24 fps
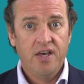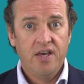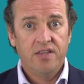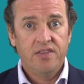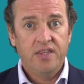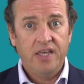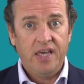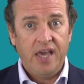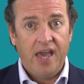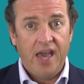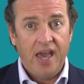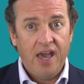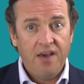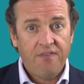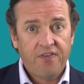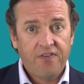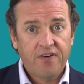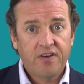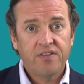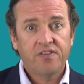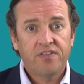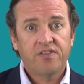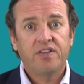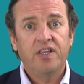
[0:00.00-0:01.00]
The
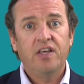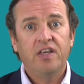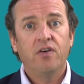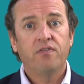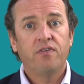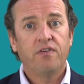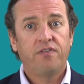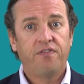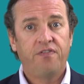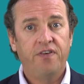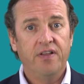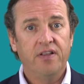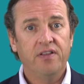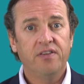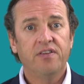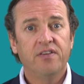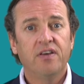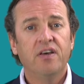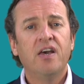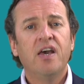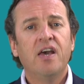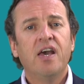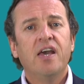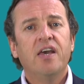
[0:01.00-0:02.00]
efficacy of a filter